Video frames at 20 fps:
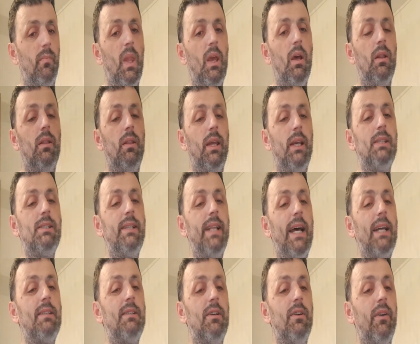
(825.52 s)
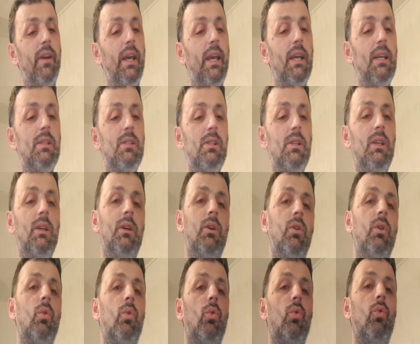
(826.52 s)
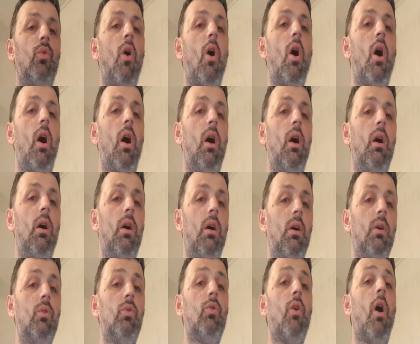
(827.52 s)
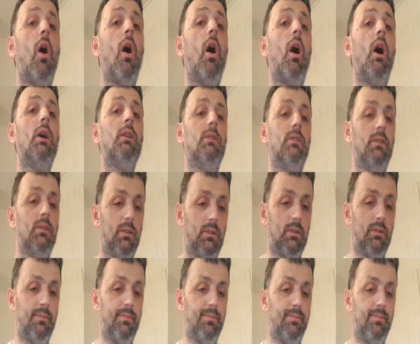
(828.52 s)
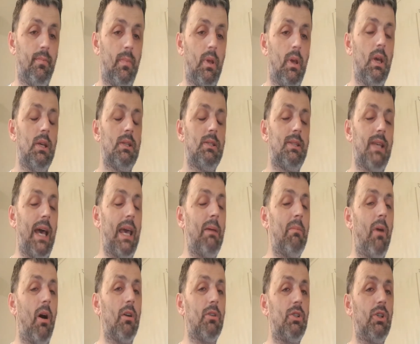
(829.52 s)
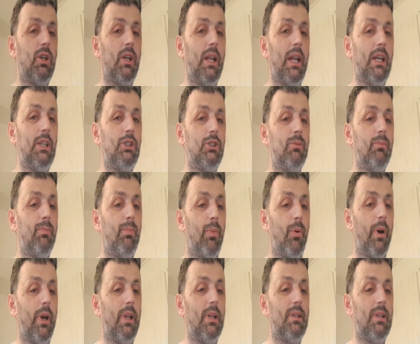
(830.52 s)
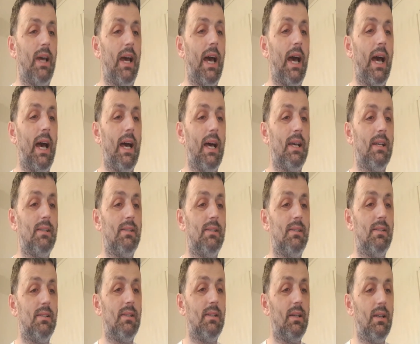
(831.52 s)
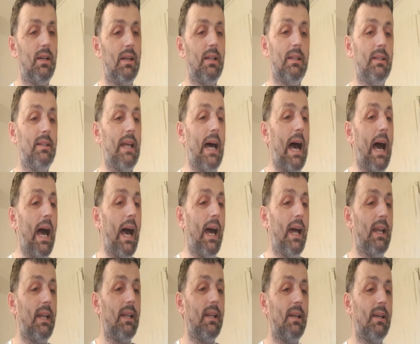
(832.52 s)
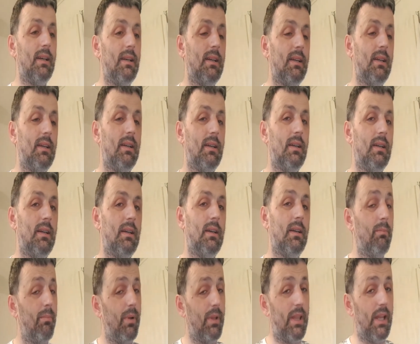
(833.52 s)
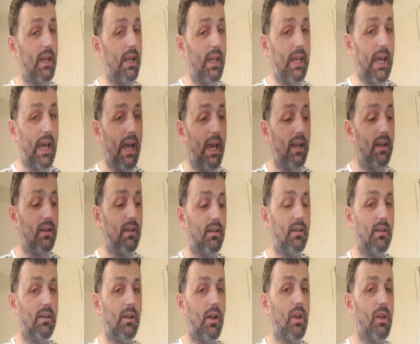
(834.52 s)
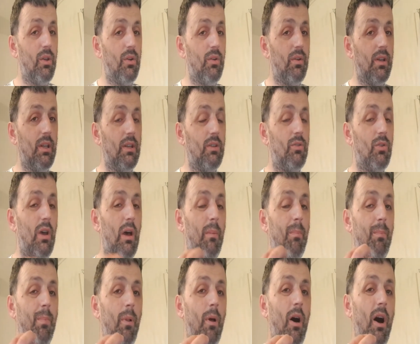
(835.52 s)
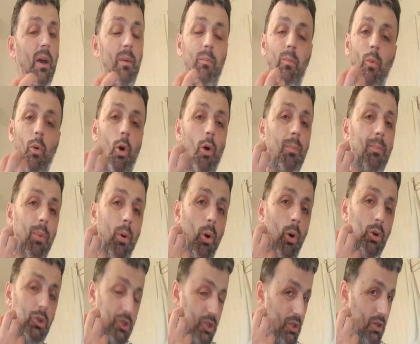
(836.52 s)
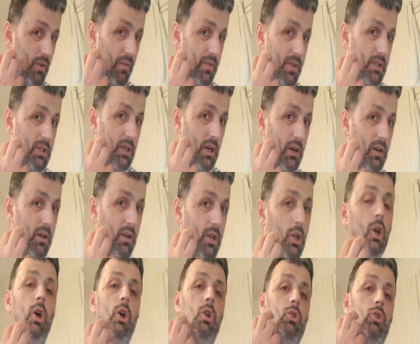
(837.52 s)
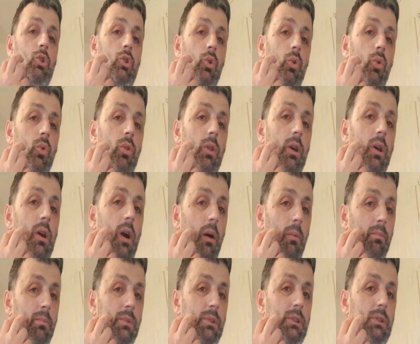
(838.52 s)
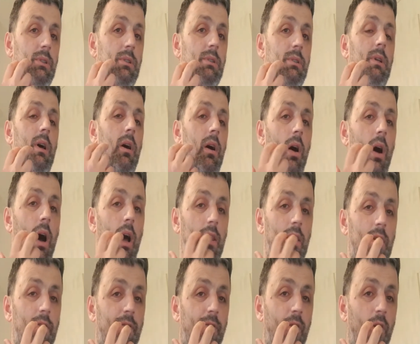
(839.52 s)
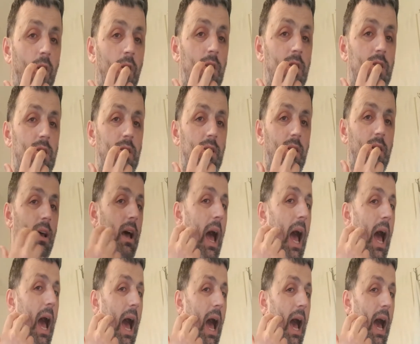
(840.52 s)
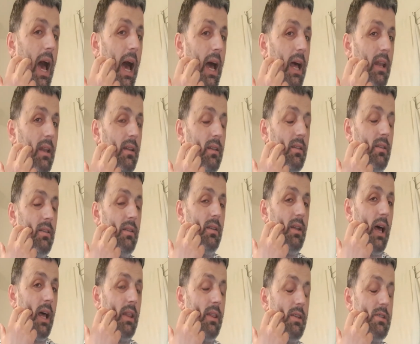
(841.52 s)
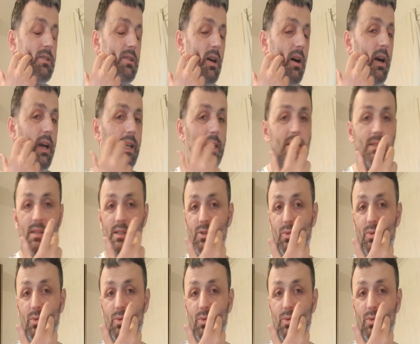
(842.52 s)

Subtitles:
This letter is da, dad. Same articulation point as dal, but then again, you need to apply more portion of the tongue to the gums at the front and the sides as